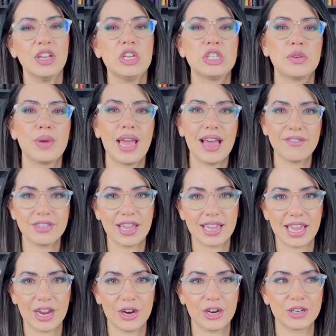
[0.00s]
So we have that
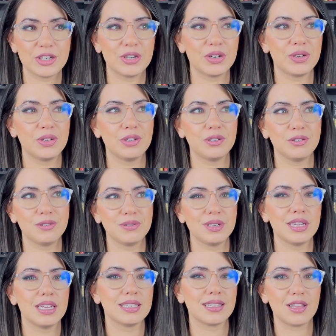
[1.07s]
character who
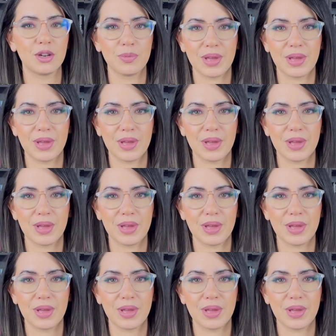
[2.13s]
is a little